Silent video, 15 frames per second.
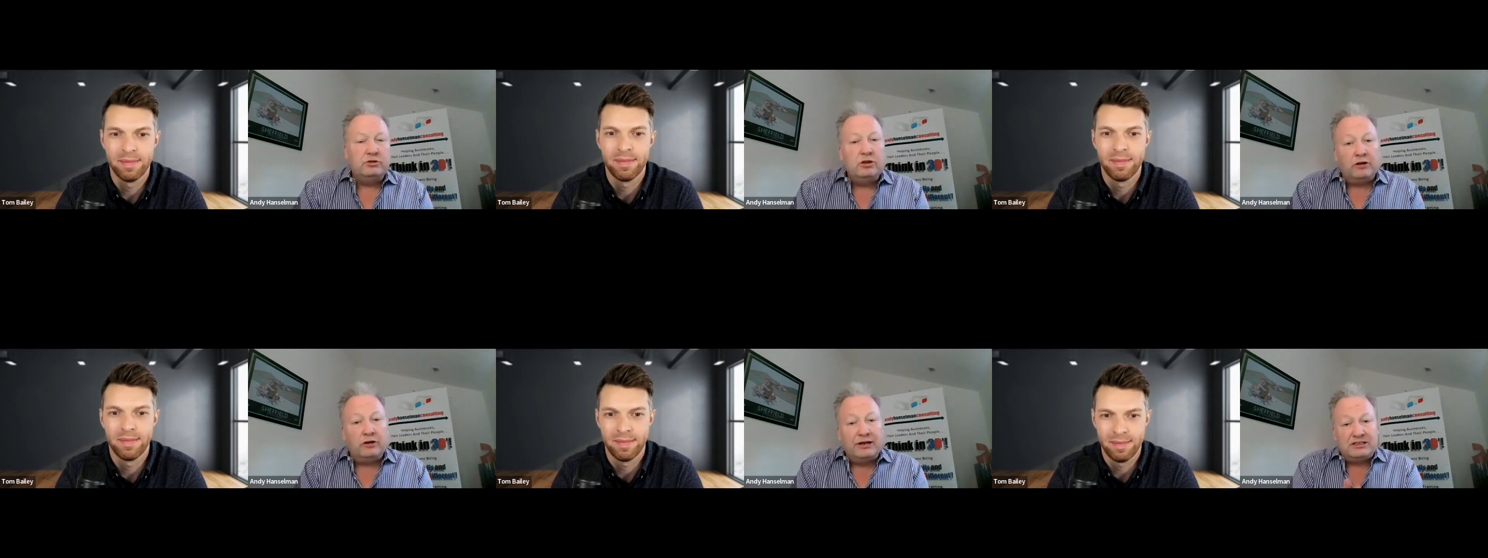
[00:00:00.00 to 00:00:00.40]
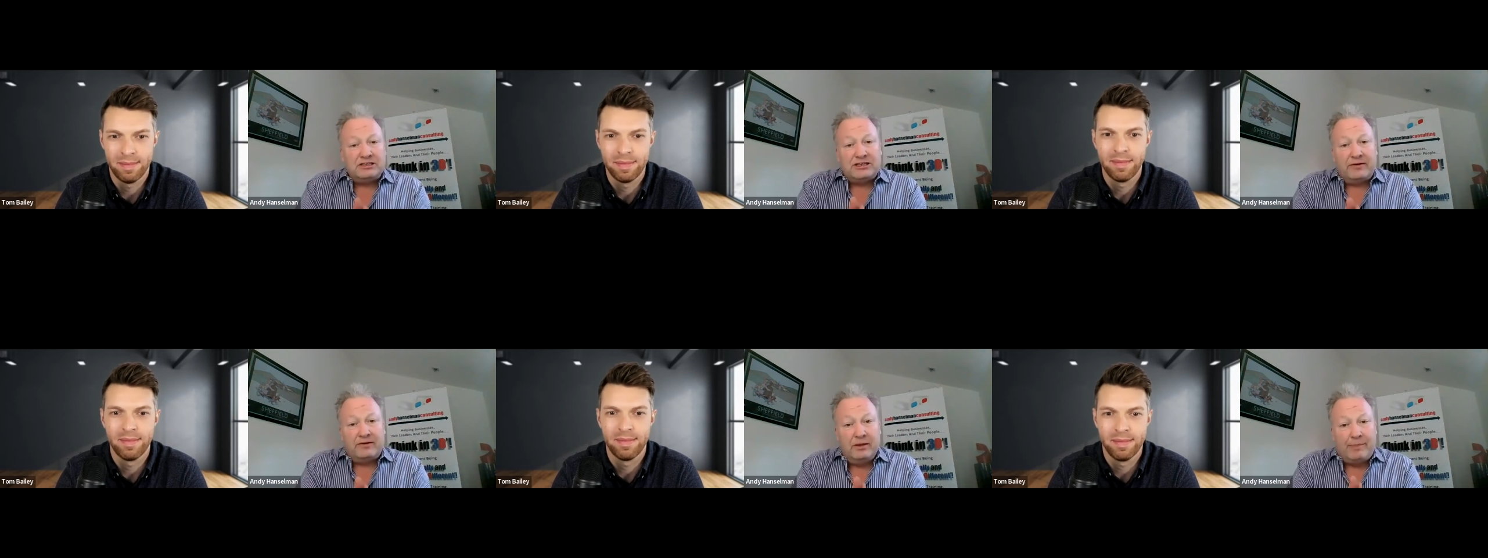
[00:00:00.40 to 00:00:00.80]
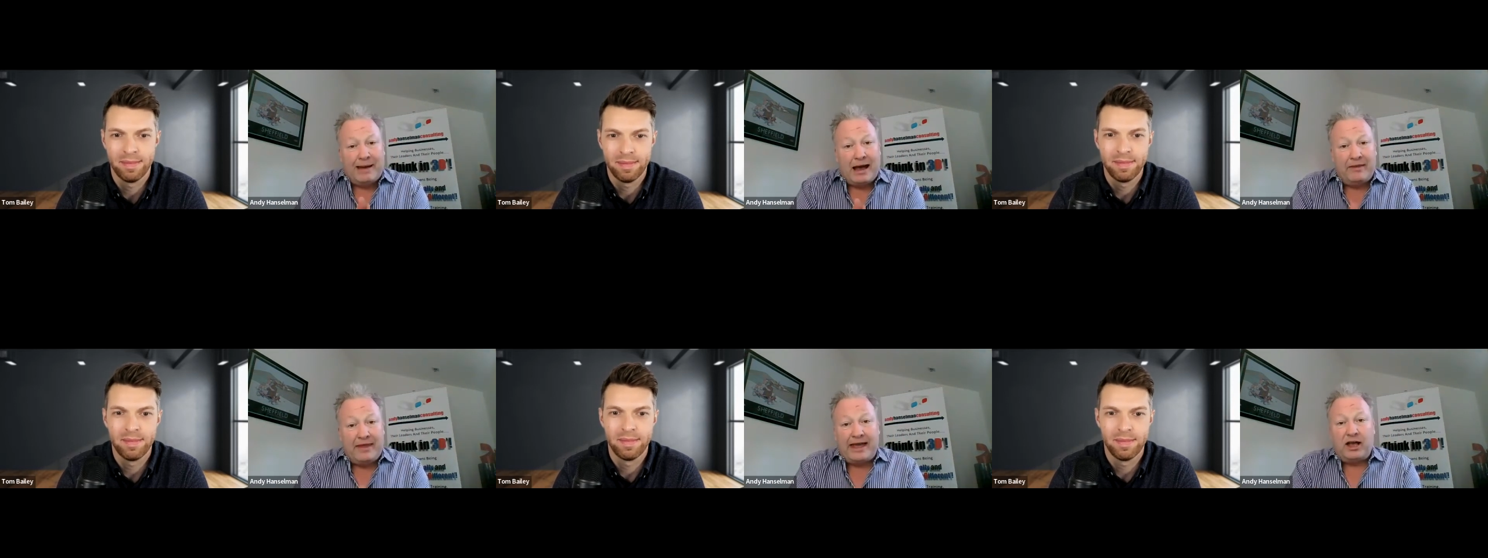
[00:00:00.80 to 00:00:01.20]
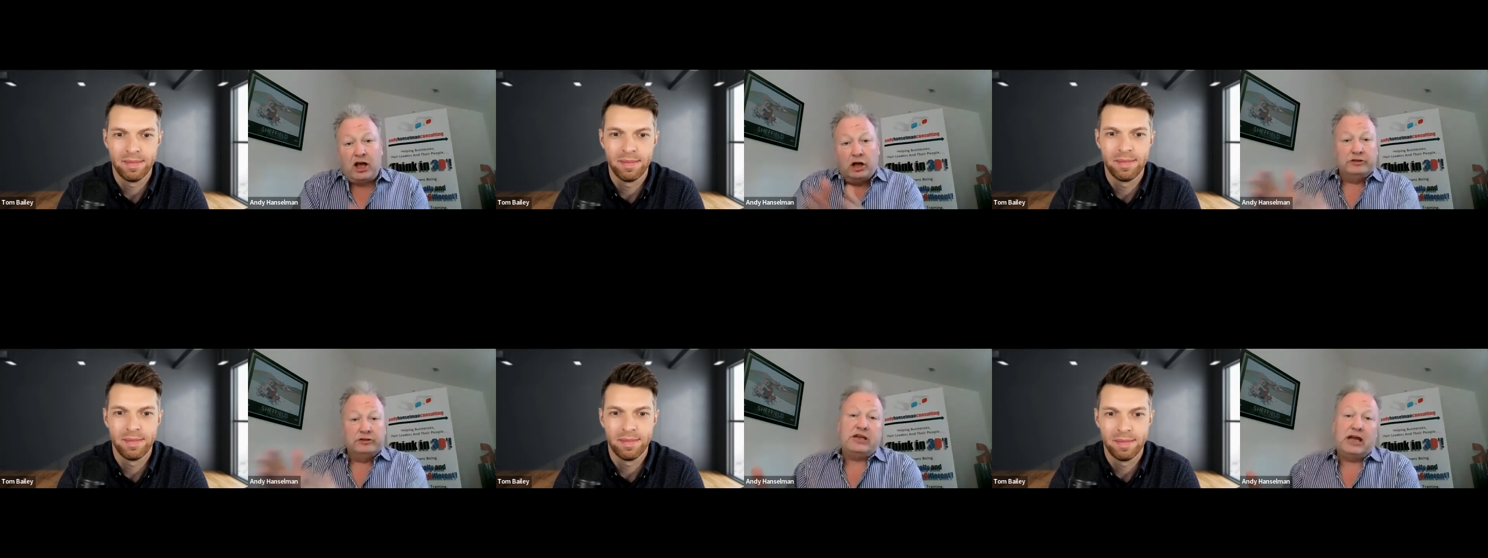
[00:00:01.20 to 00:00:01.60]
Speaker 1: So not necessarily about
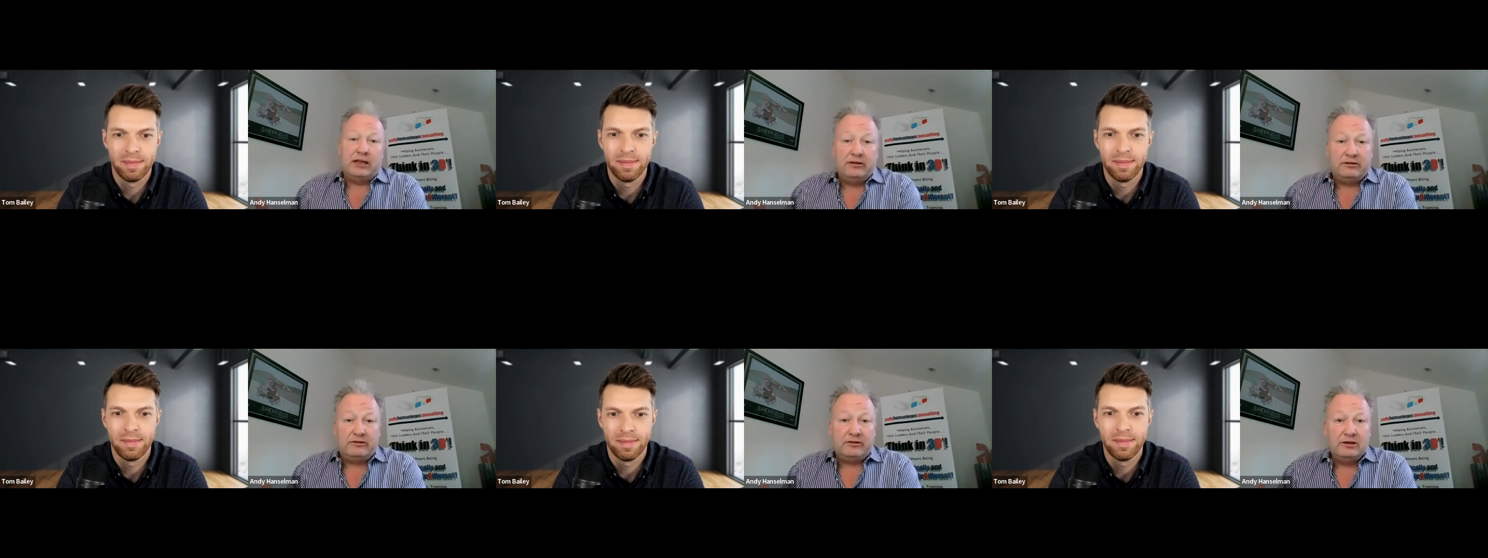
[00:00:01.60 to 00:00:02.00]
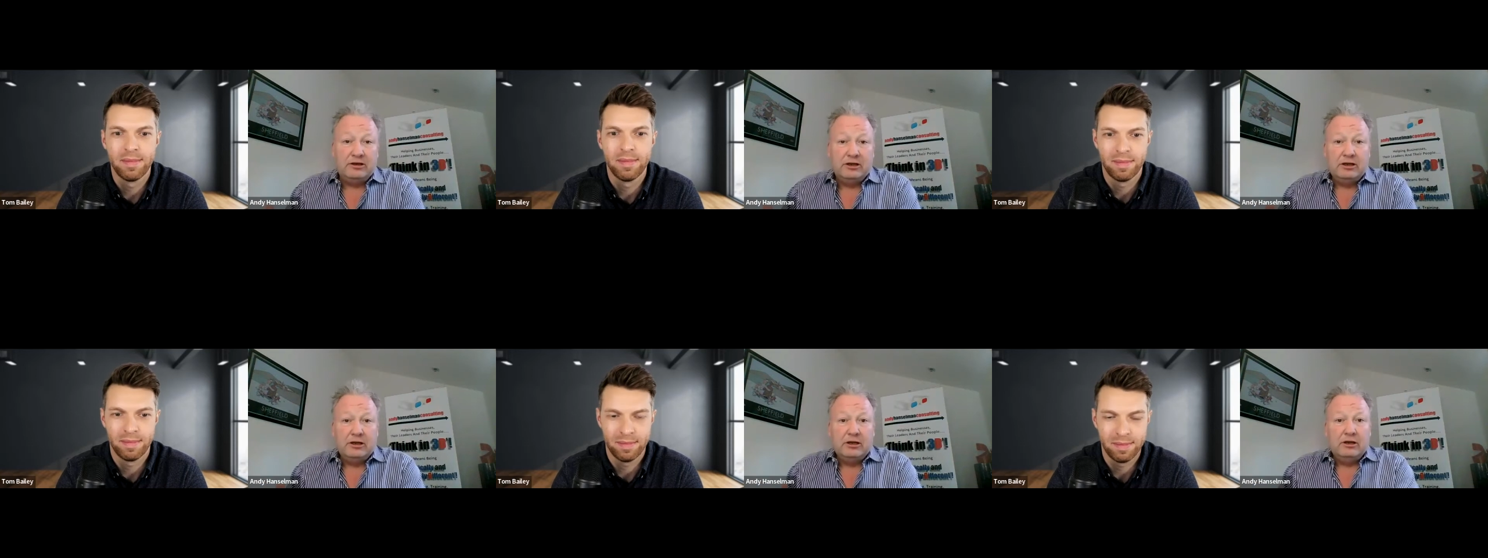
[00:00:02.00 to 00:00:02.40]
their content,